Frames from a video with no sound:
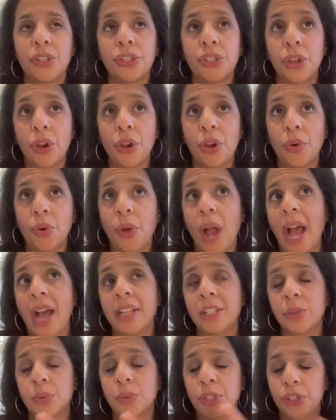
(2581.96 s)
So
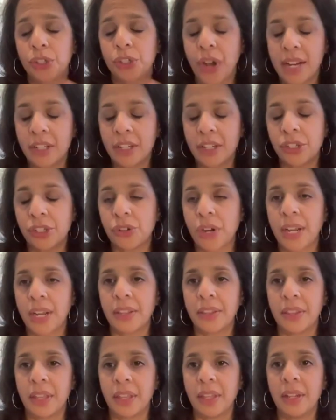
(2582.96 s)
as we're trying to
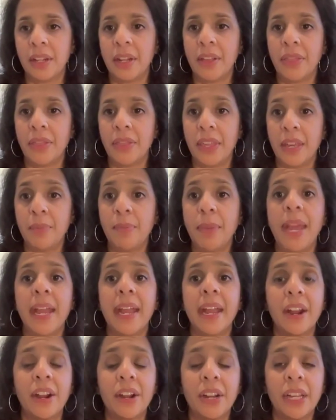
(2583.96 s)
strengthen the
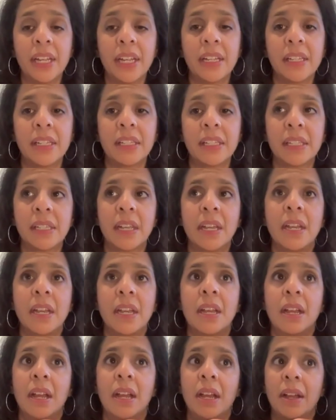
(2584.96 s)
Bay Area's
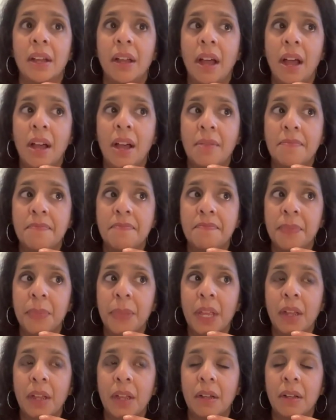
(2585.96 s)
um,
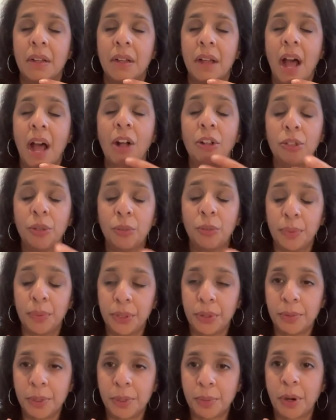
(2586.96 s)
algal
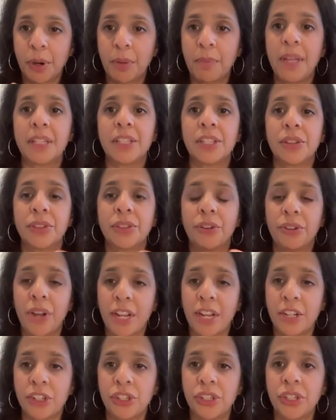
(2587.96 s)
blooms permit, so their
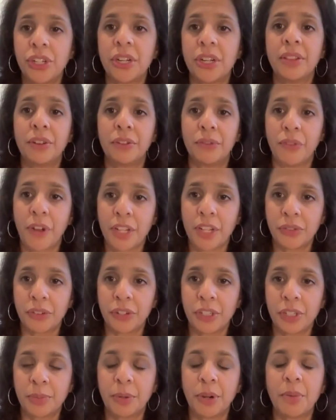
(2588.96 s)
nitrogen and their
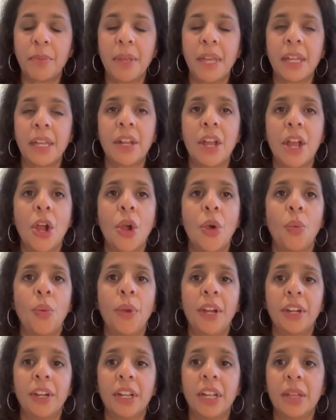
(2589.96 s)
phosphorus permit,
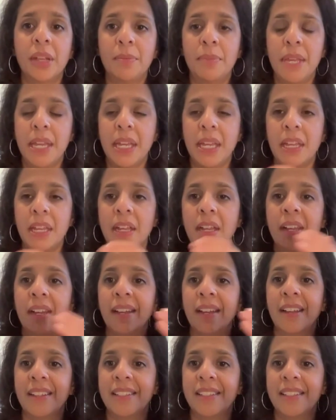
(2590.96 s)
we are going to be